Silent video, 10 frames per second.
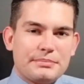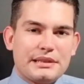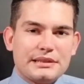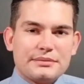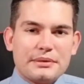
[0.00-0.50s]

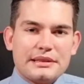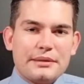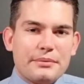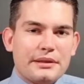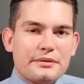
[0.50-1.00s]
because what
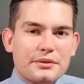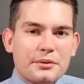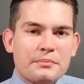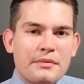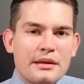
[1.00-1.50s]
they went
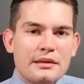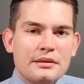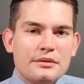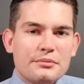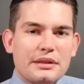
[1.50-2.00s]
through
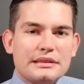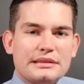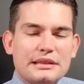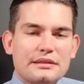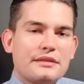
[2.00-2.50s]

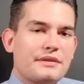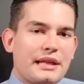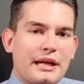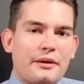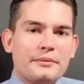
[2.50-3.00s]
was a
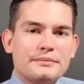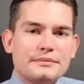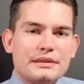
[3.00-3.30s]
living hell.